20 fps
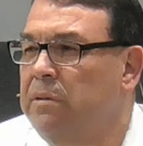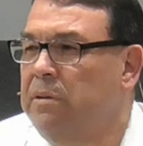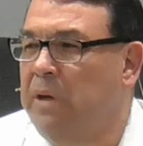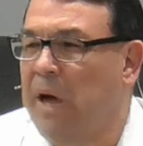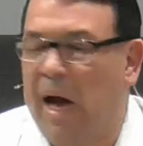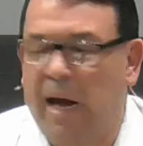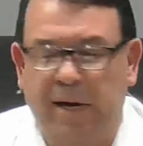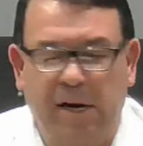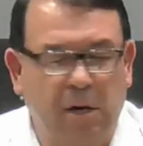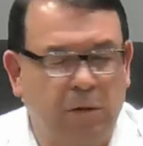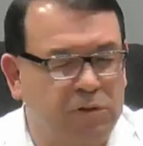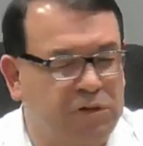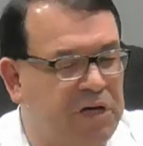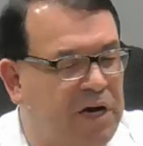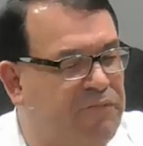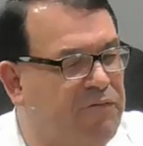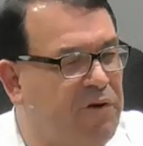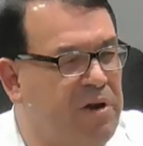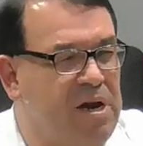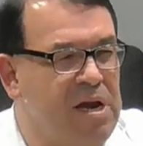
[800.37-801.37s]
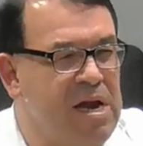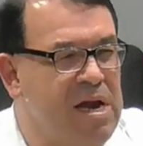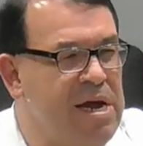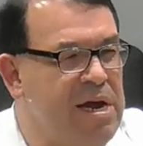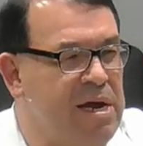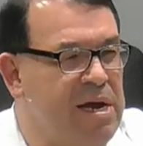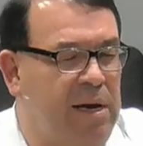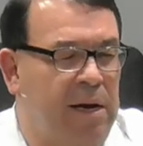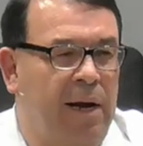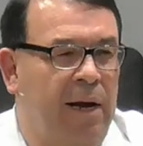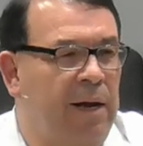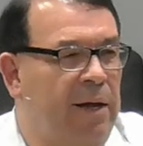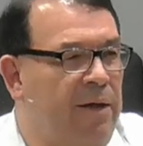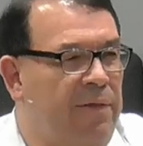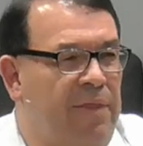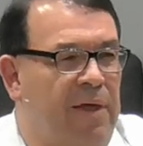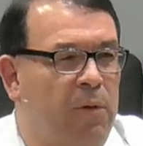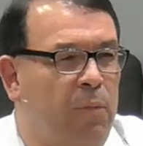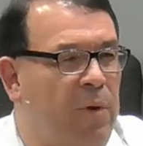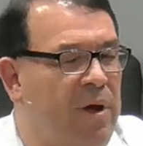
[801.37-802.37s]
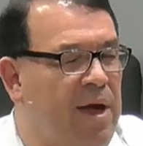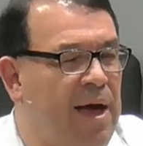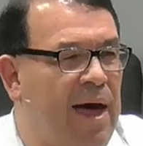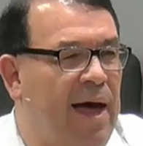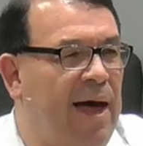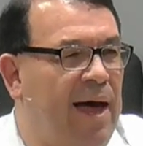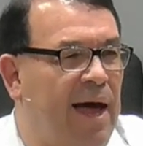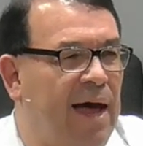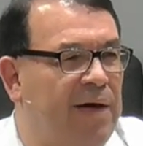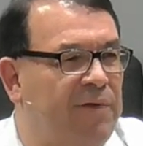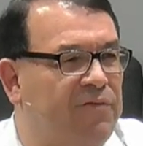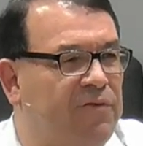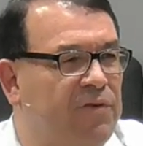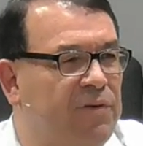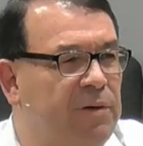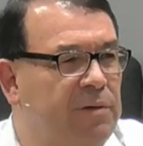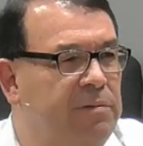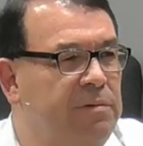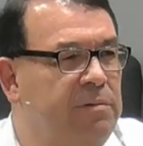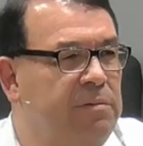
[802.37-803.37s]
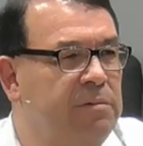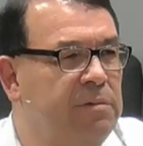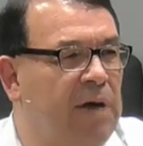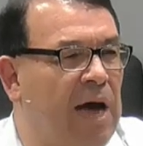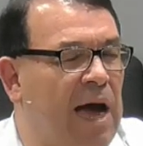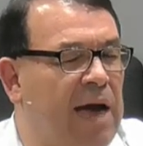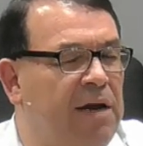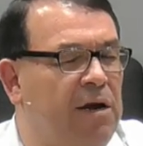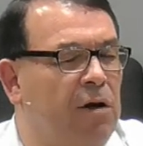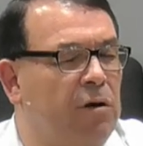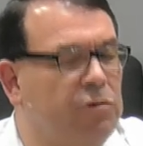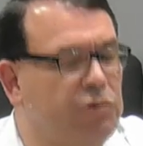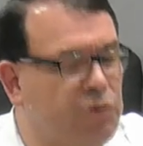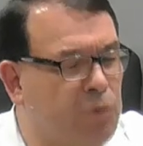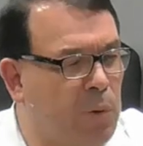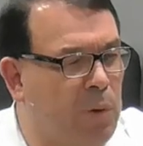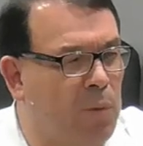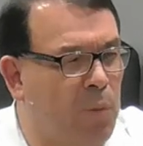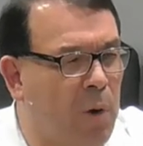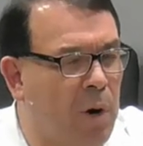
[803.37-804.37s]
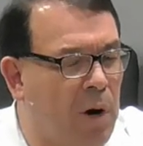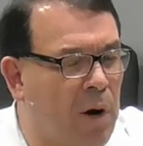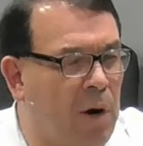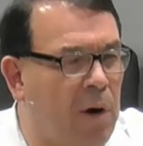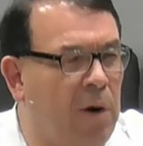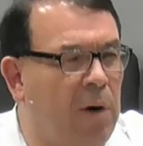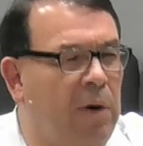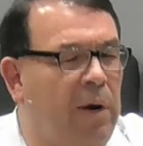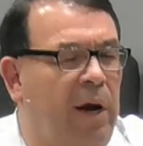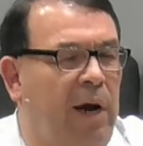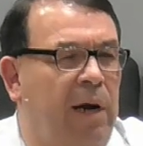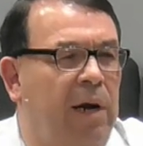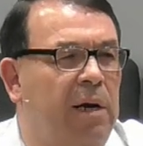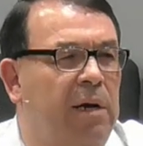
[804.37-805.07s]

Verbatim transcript: God knows every need that we have. God knows when we're hurting.